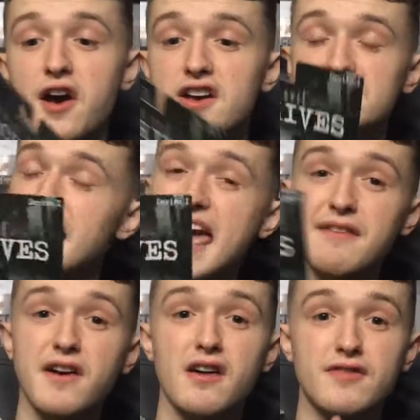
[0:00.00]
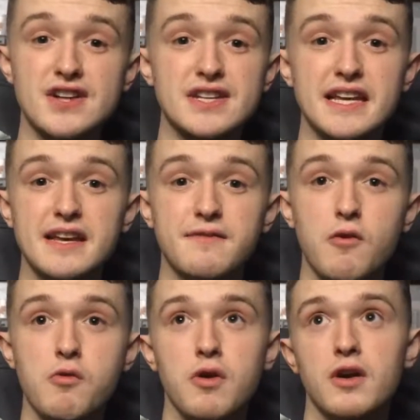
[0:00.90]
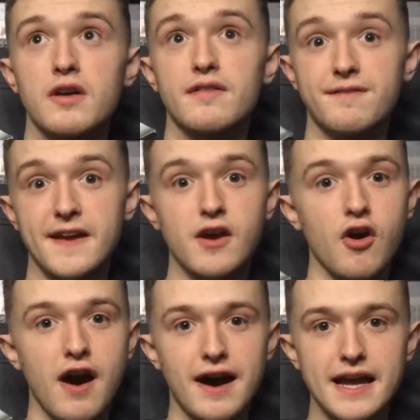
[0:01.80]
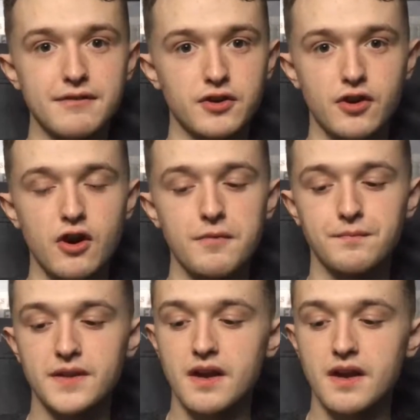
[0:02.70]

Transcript: first ever Resident Evil figure I ever got.